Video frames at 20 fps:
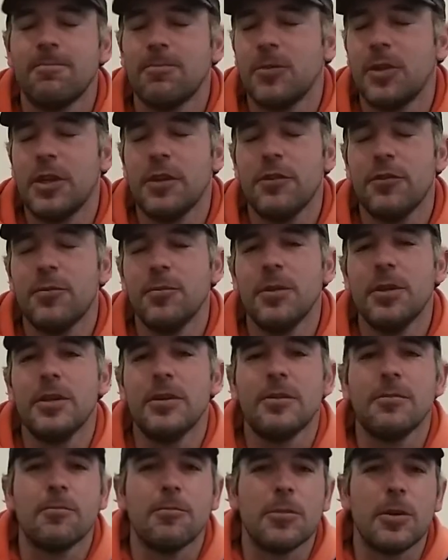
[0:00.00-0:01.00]
gives me
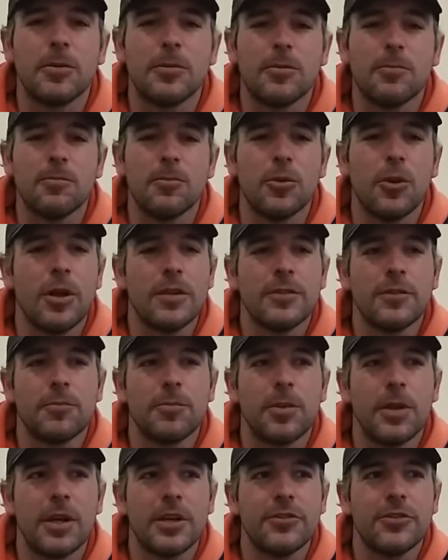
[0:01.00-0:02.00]
lots of
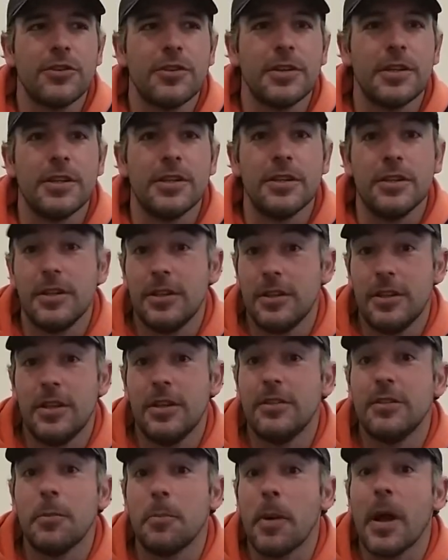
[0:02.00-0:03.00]
pleasure and
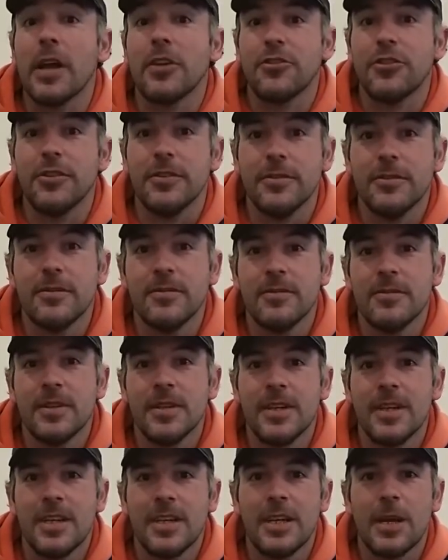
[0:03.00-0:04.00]
it's a passion.
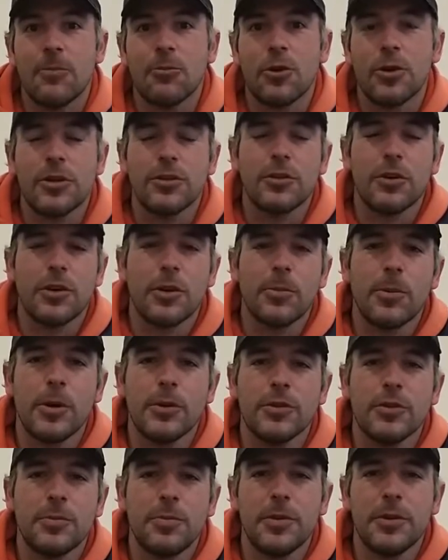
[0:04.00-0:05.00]
I'm going to talk
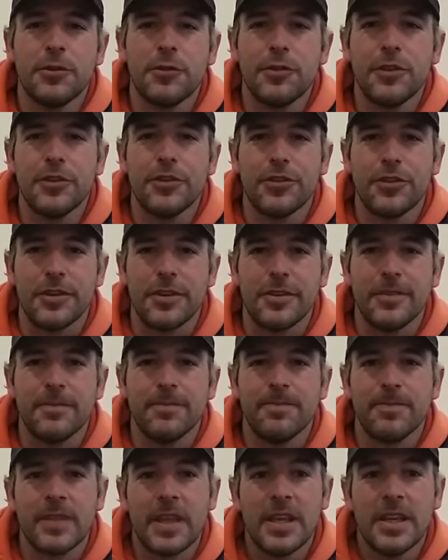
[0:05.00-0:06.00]
about spearfishing.
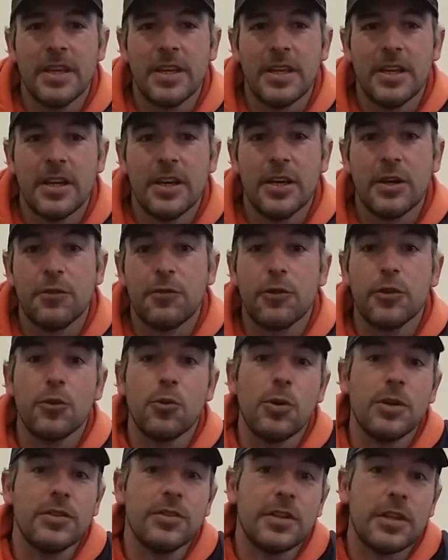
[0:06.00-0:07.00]
For the
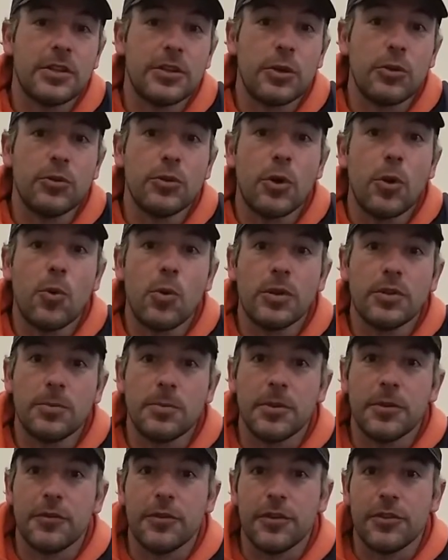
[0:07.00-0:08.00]
ones that don't know what
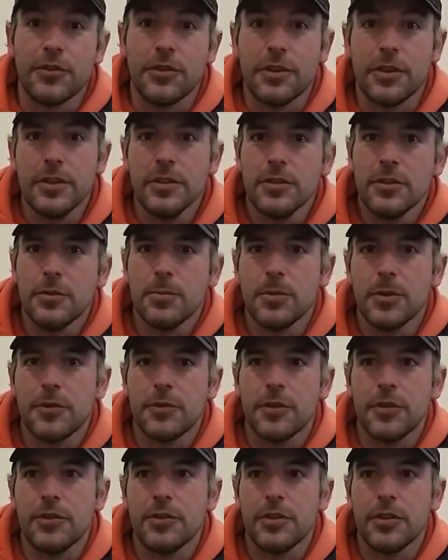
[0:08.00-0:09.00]
spearfishing is
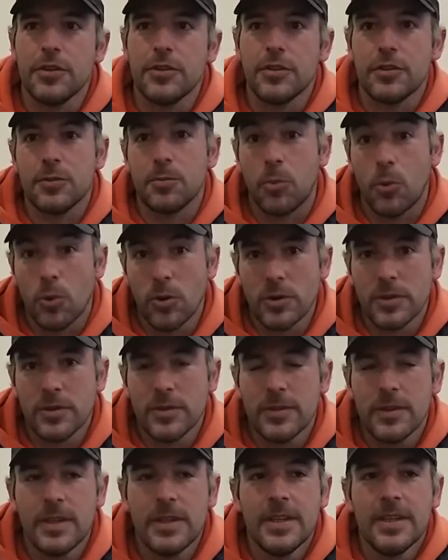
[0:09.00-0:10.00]
a sport
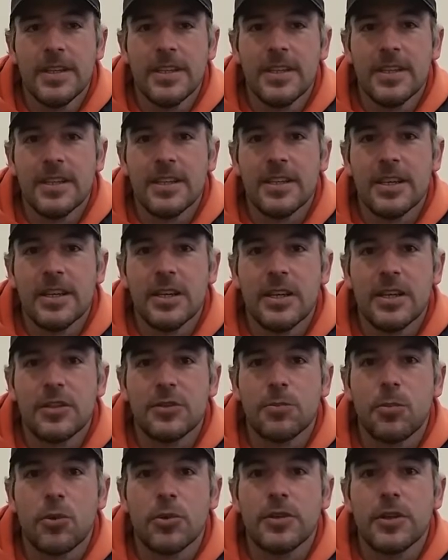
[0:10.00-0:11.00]

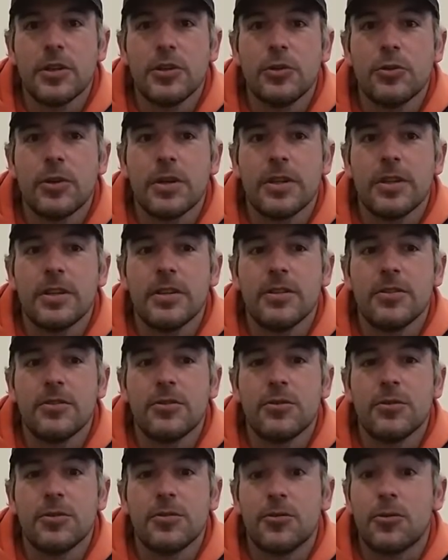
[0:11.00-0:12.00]
that you
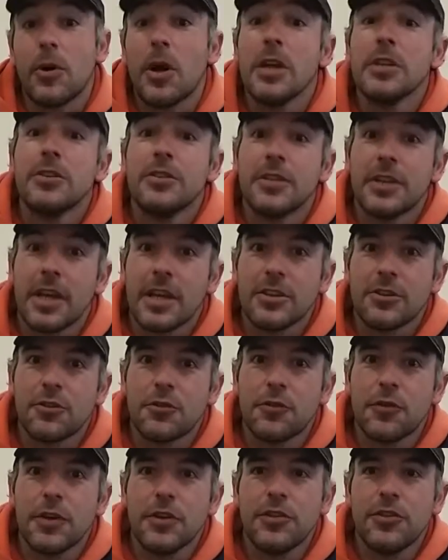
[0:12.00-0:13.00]
can try to catch
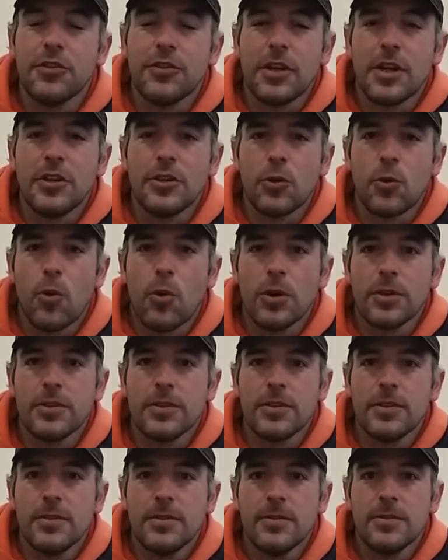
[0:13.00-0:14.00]
fish
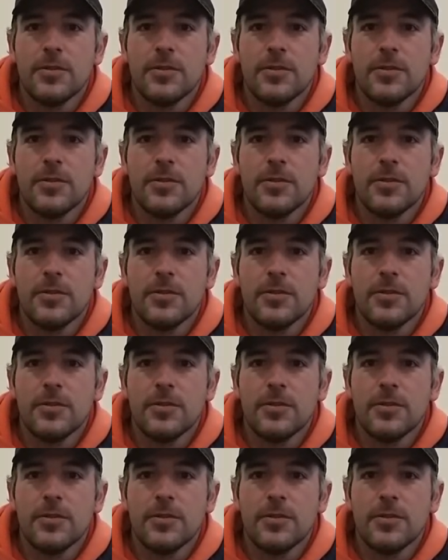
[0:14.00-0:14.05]
underwater